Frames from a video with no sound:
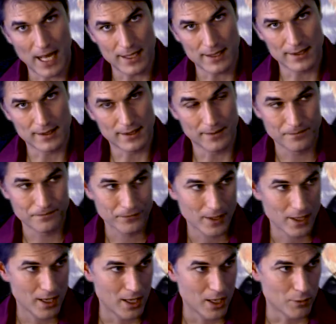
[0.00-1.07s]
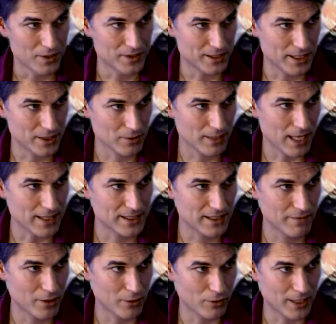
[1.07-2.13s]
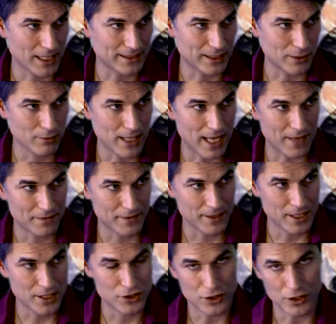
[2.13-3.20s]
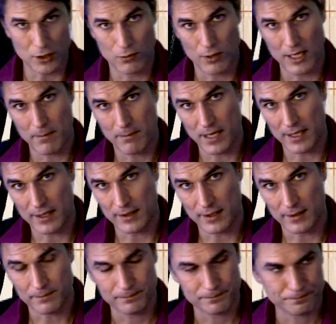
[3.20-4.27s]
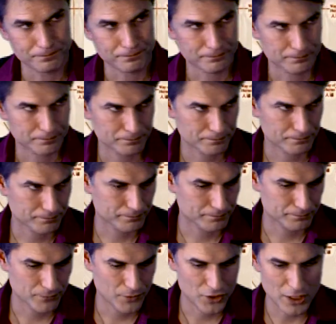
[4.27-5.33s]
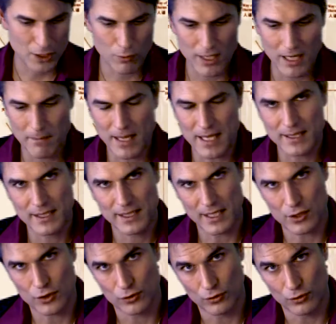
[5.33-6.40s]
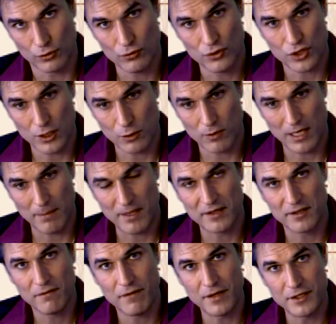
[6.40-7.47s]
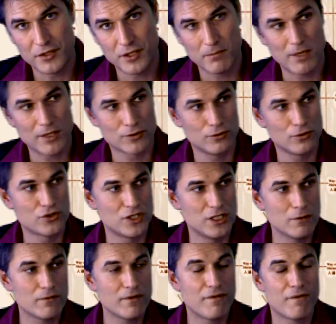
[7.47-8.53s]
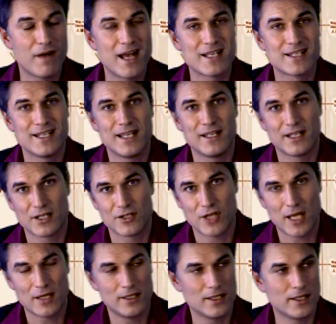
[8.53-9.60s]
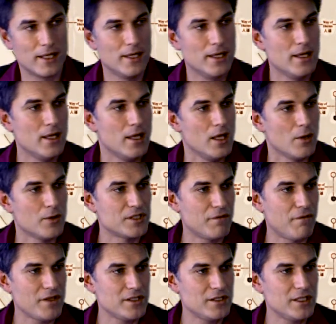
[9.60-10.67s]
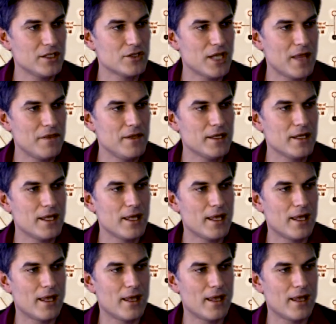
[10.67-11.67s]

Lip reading: see in the picture like fundamental model to define the basis of architecture Feng Shui, which enlarges the magnetic and territorial knowledge specific of Feng Shui.